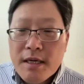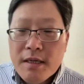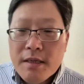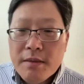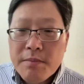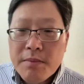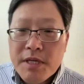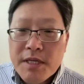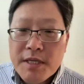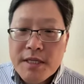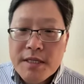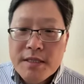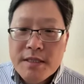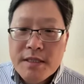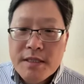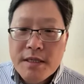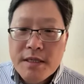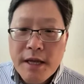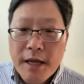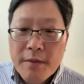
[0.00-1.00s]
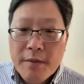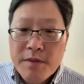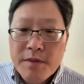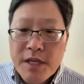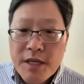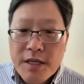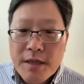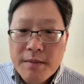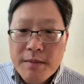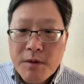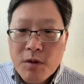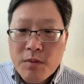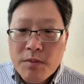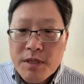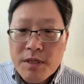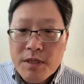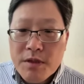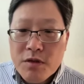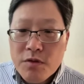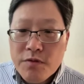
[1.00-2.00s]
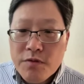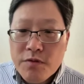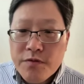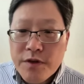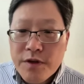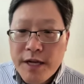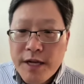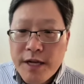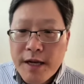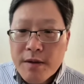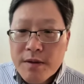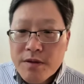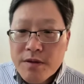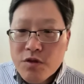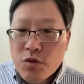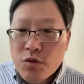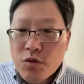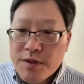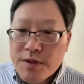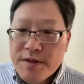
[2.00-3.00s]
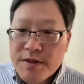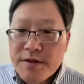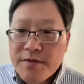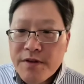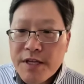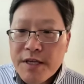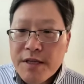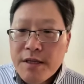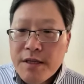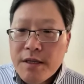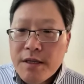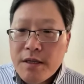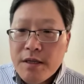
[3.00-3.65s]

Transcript: uh, please uh, help take a moment to fill out a short survey.